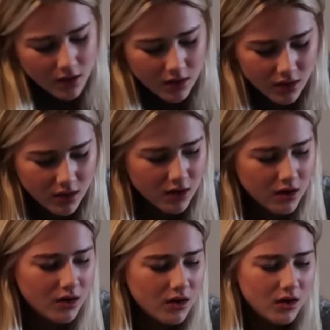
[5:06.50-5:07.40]

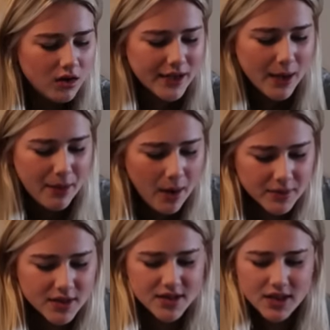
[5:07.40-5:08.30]
now
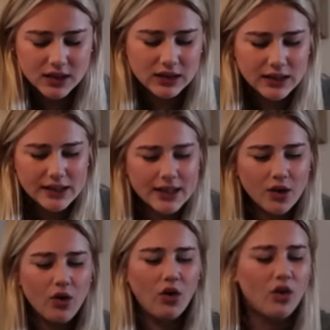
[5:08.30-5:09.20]
pumpkin's gonna lick it
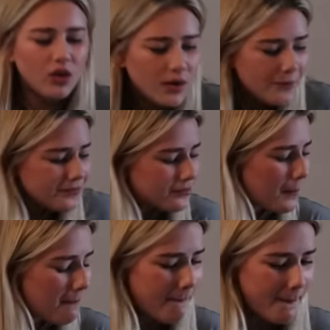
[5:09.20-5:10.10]
all.
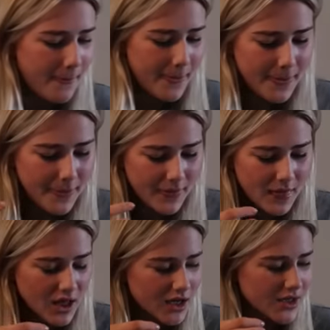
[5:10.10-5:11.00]

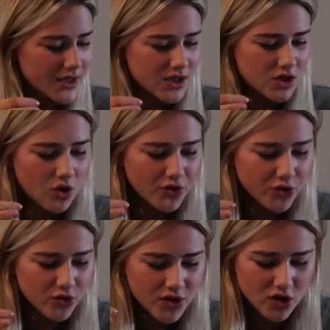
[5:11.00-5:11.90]
Because it's gone
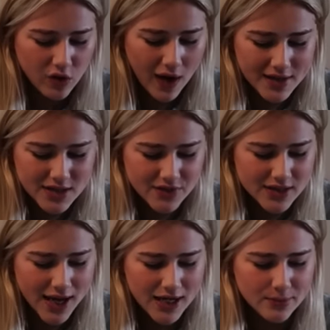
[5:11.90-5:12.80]
through the cracks of the
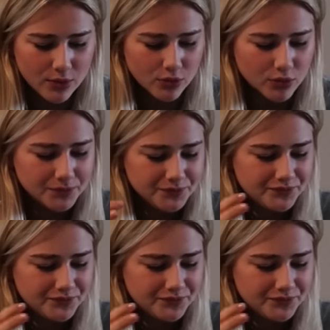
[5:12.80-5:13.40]
table.